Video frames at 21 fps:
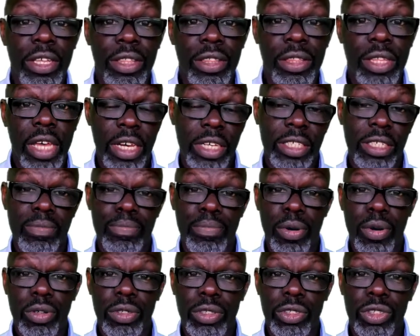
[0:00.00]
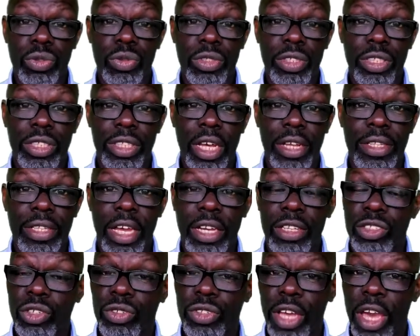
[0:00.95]
That is important to understand that.
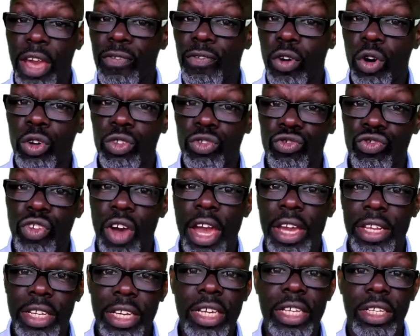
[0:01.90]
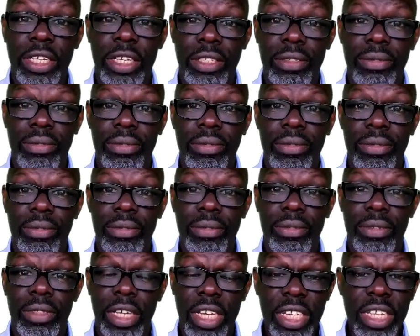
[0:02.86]
So therefore, dry needling
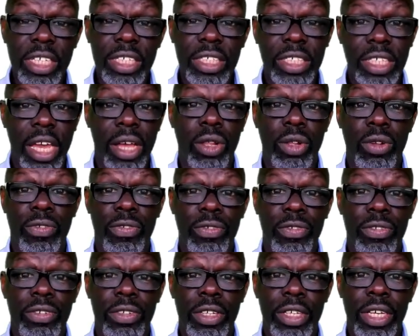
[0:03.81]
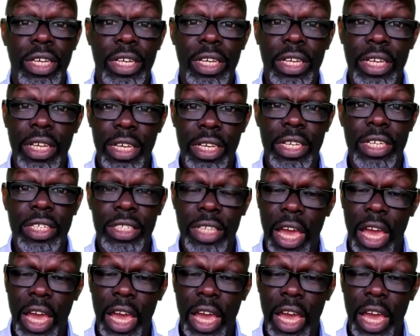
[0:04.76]
in itself is